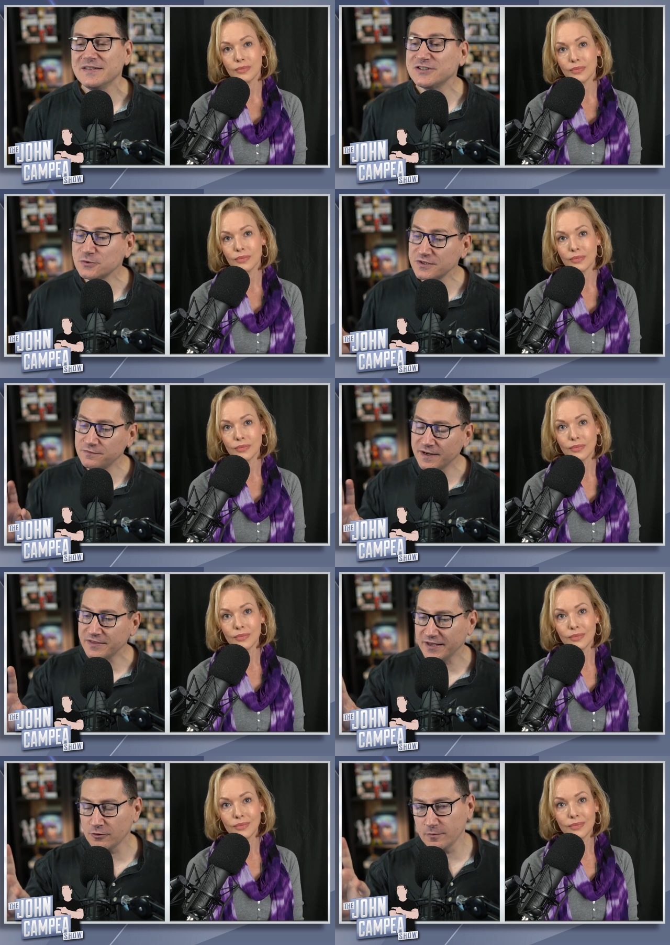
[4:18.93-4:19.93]
Speaker 1: this was the
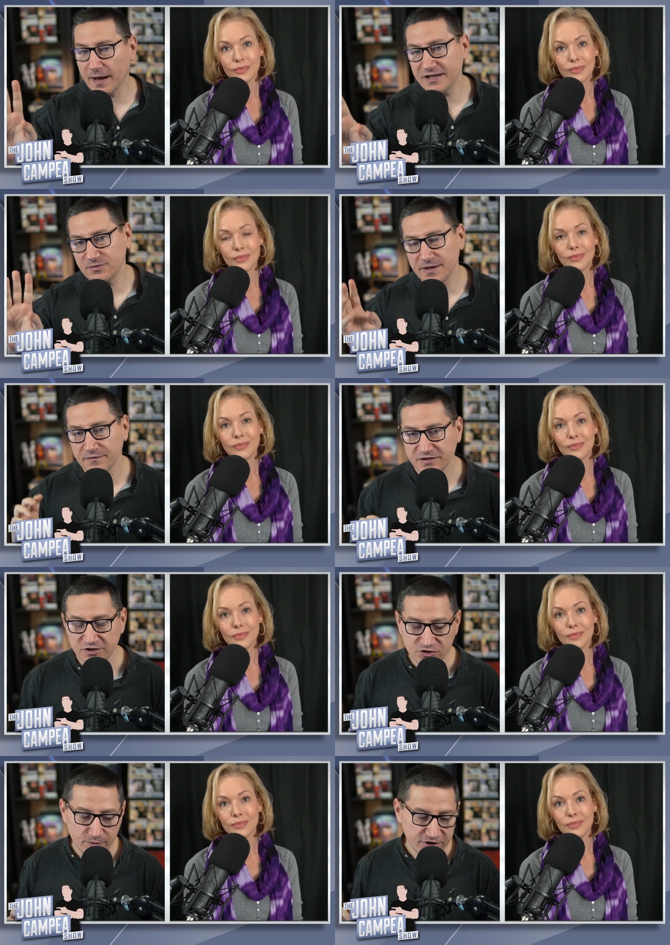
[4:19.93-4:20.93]
funny thing. It reminds me of the
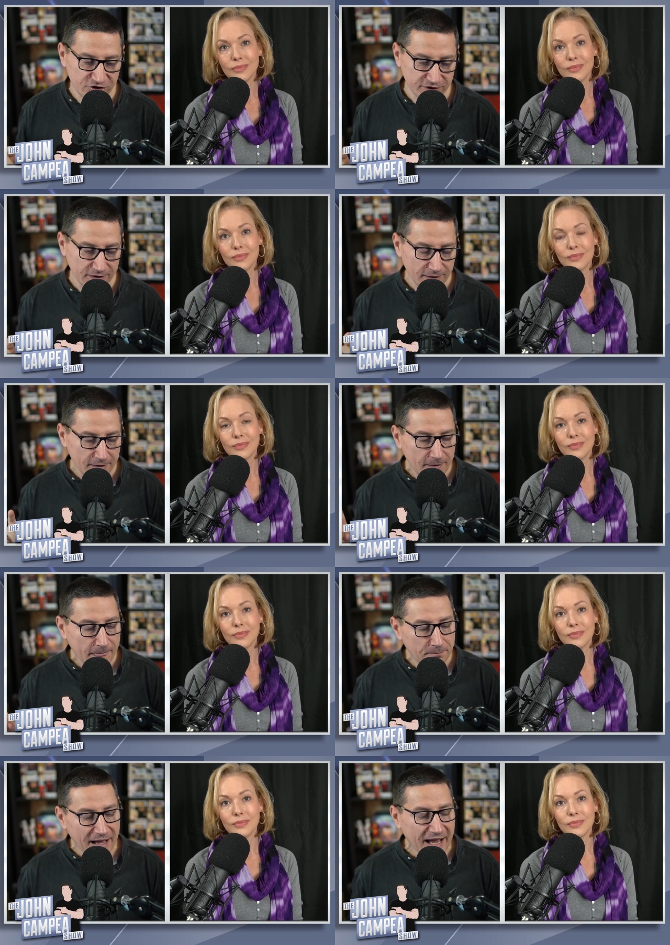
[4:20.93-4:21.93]
situation
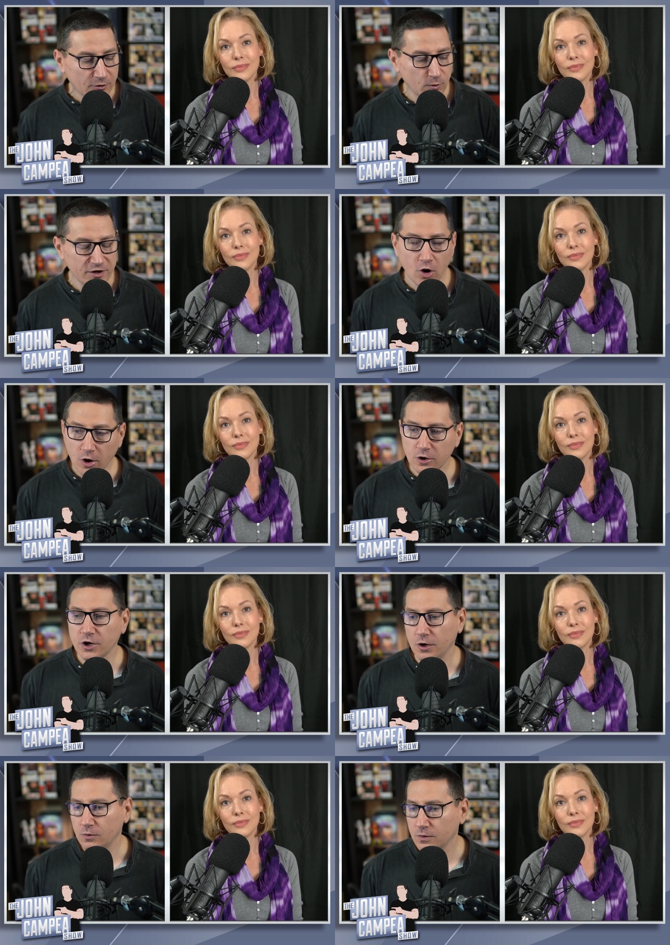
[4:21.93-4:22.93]
back when
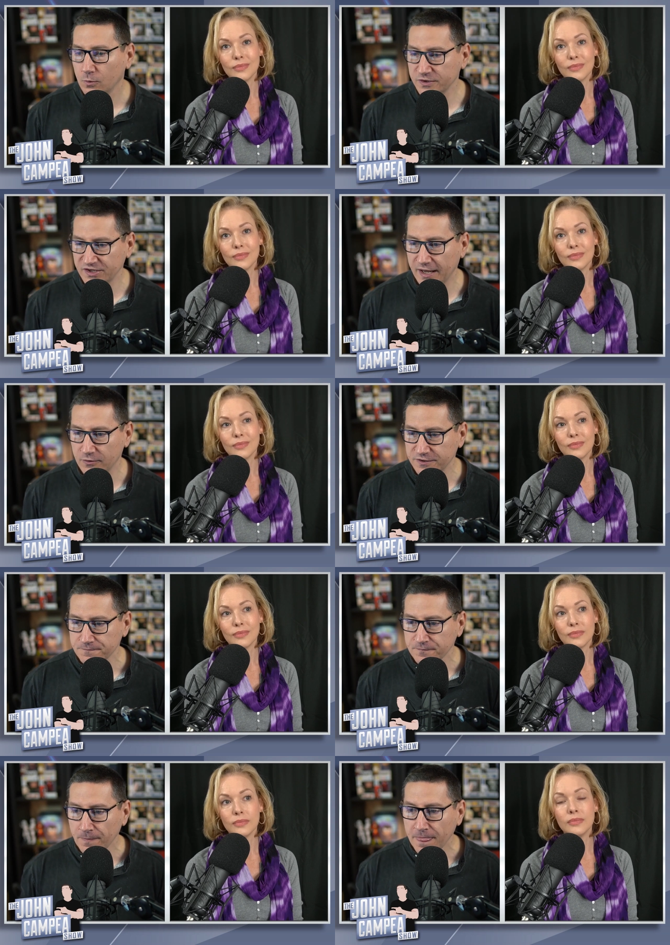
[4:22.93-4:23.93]
Argo was out.
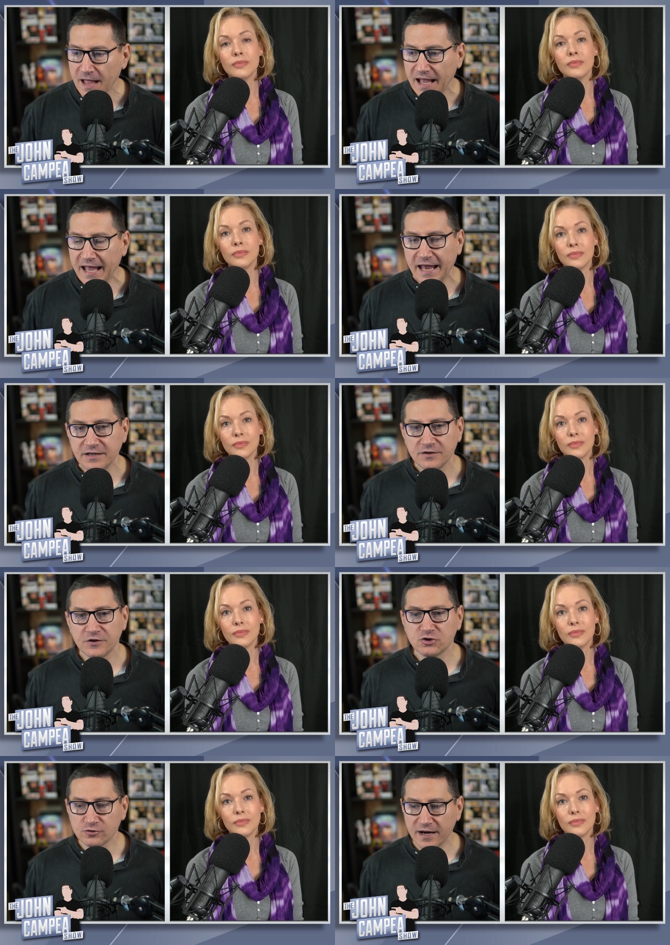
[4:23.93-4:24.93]
Mm. And
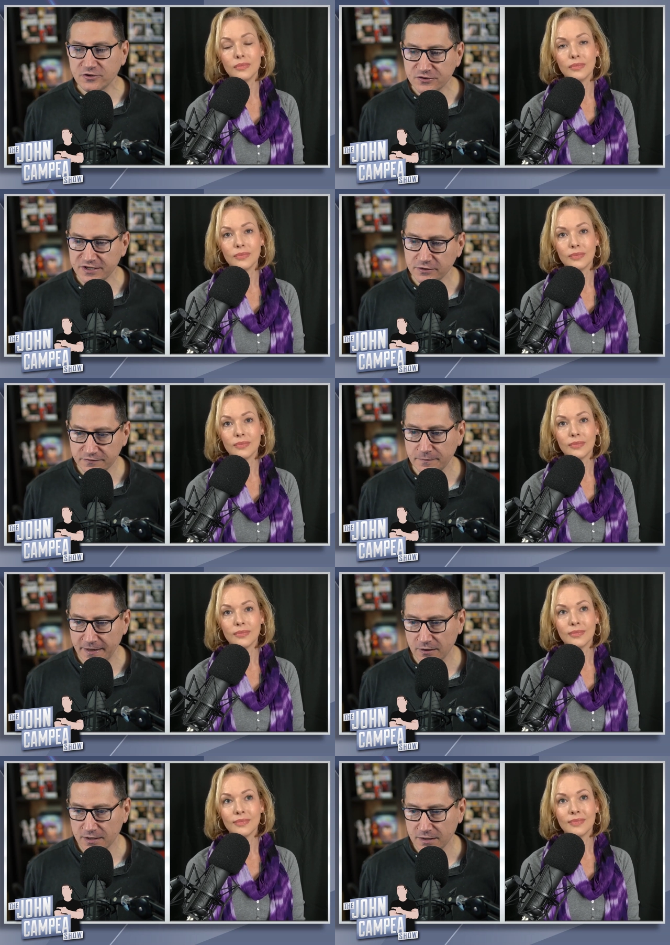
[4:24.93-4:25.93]
the Directors Guild of
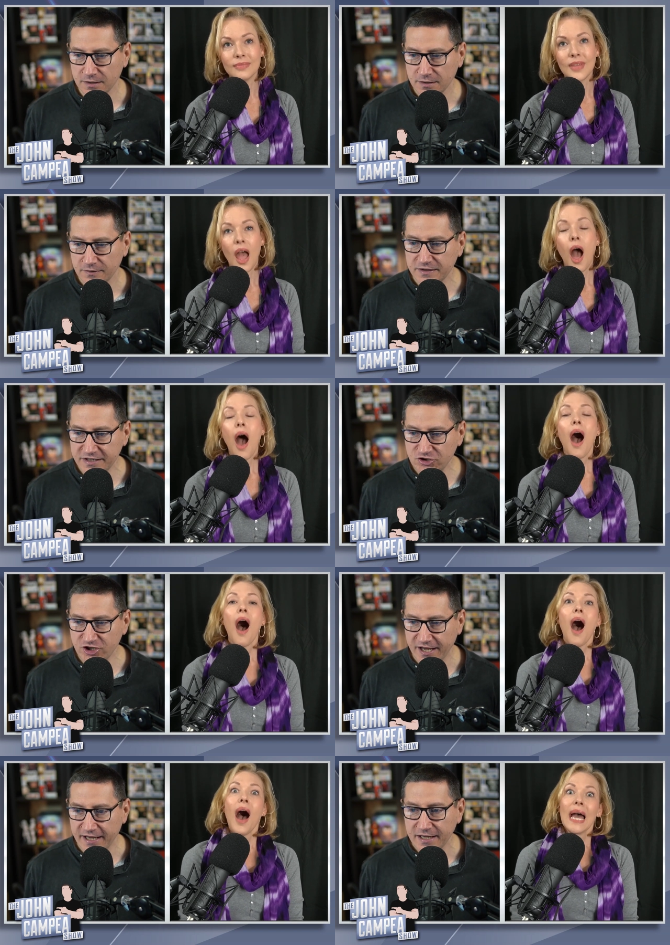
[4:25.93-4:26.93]
America, the
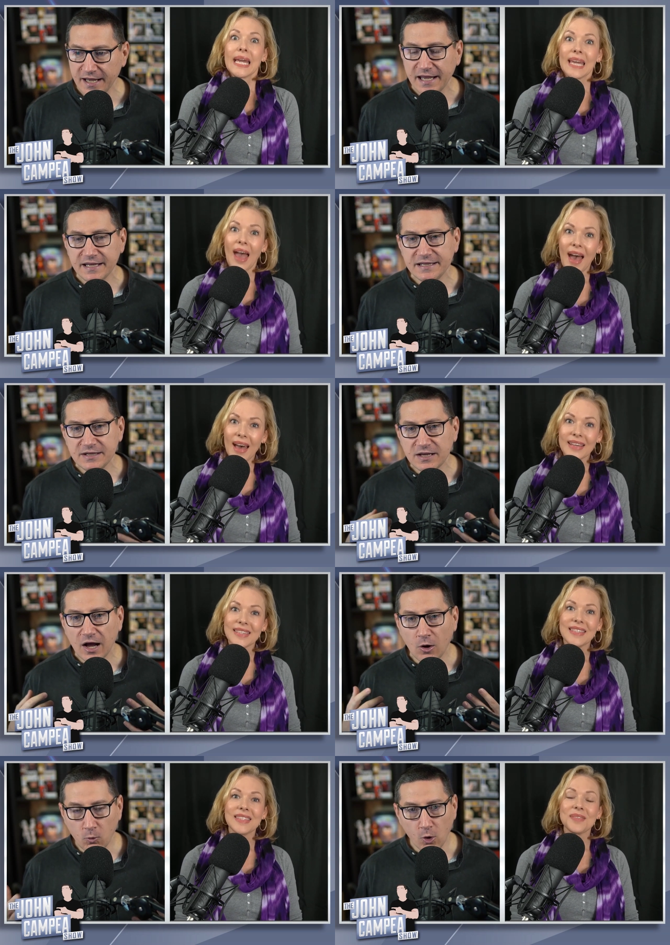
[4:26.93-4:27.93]
DGA,
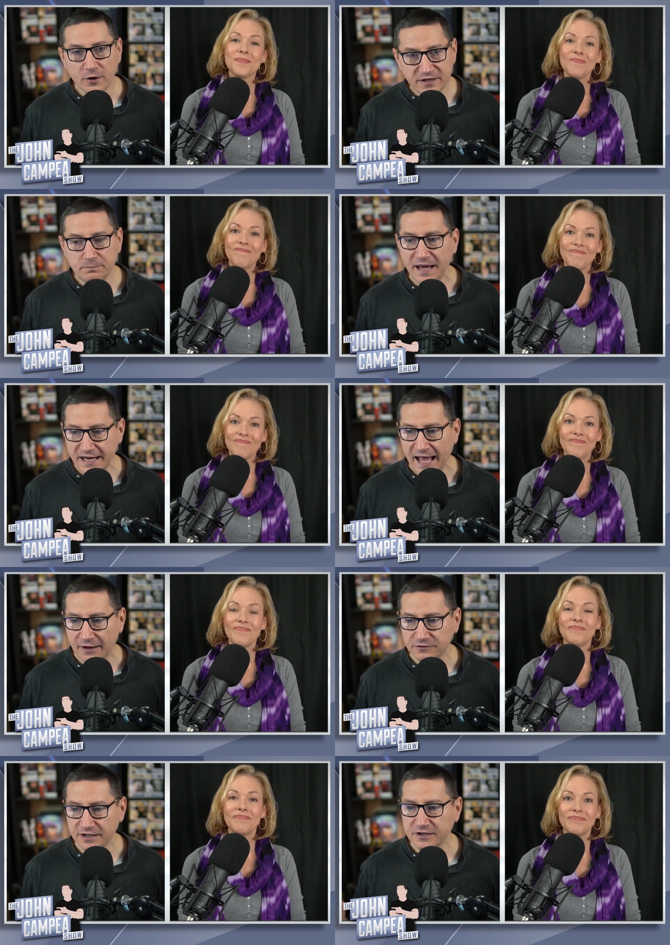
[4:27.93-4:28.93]
yes, awarded Ben
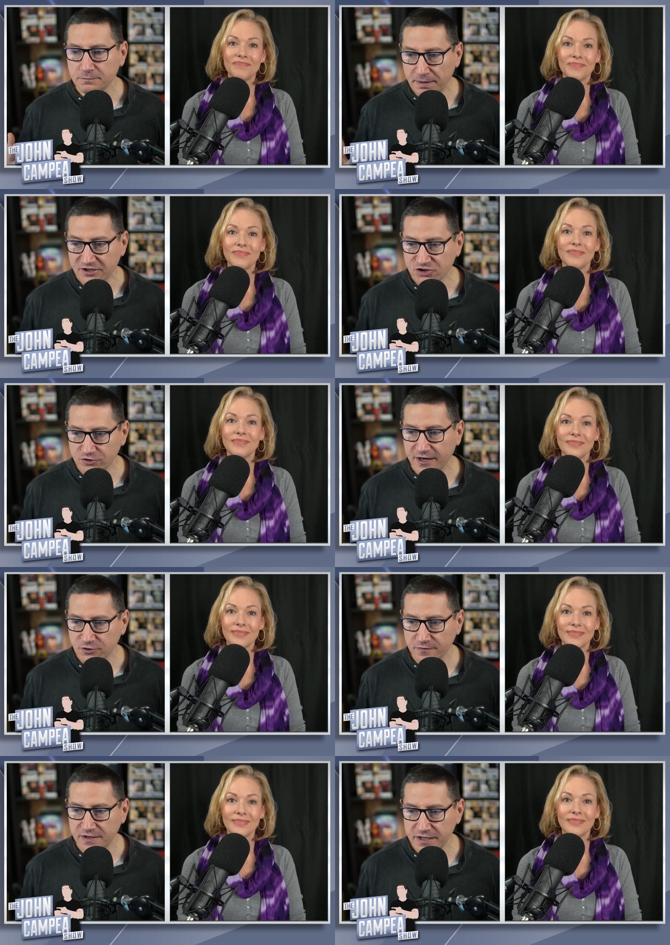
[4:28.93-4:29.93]
Affleck Best
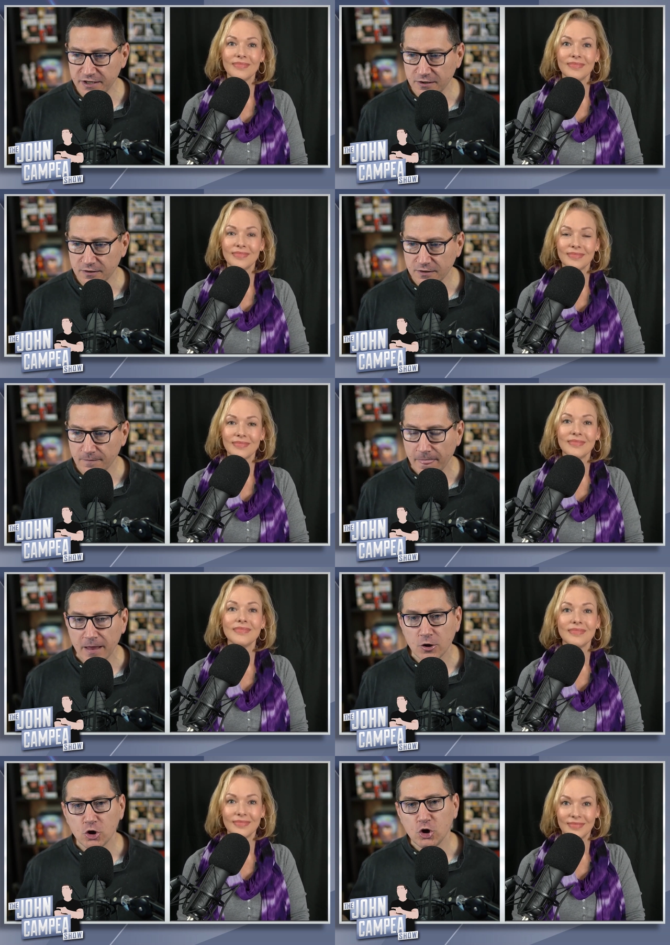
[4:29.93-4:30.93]
Director of the Year.
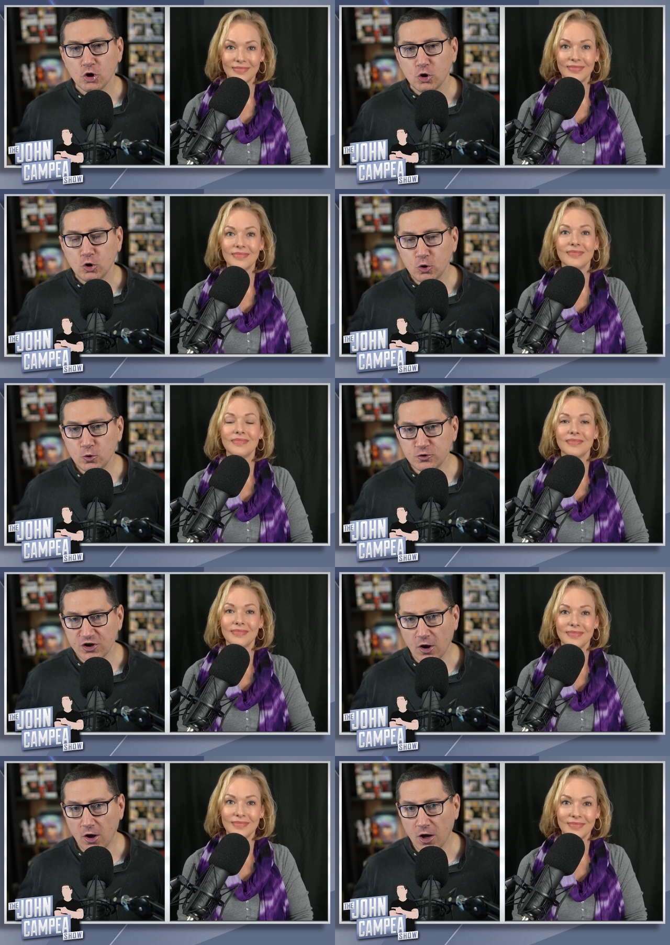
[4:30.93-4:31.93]

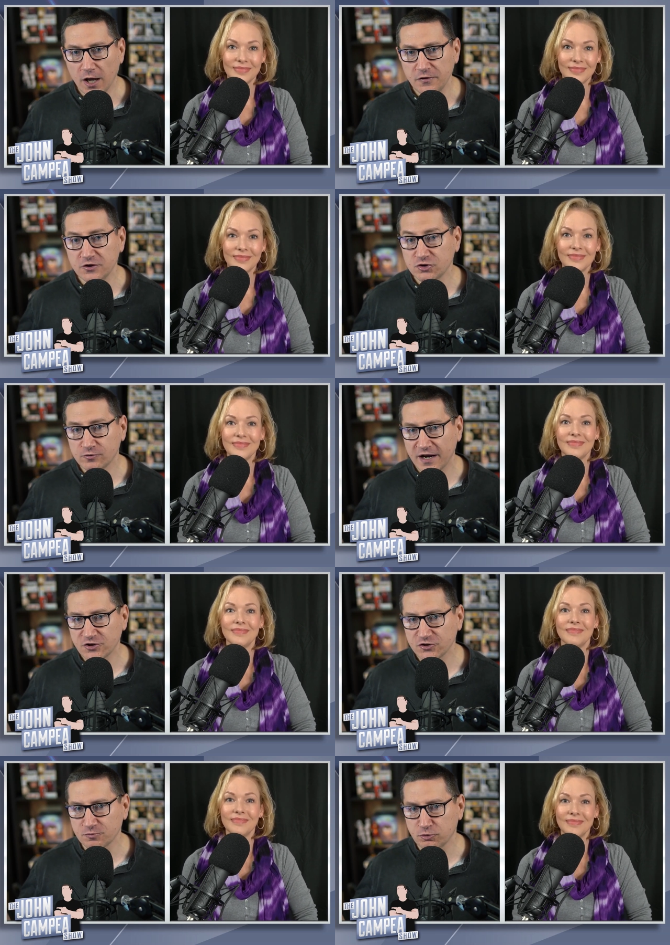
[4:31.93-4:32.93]
Who's on the
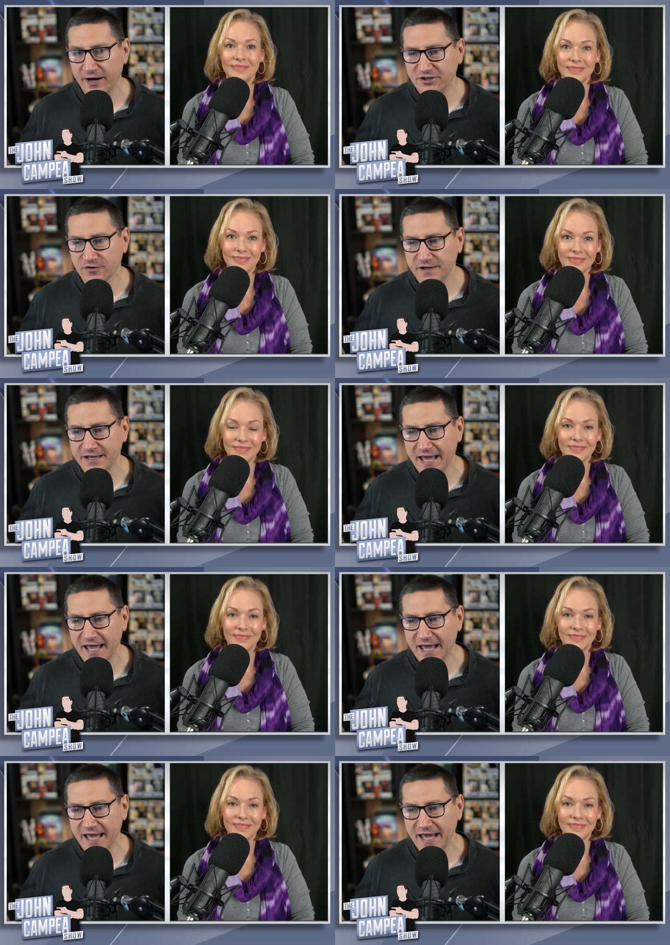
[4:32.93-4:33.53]
directors branch of the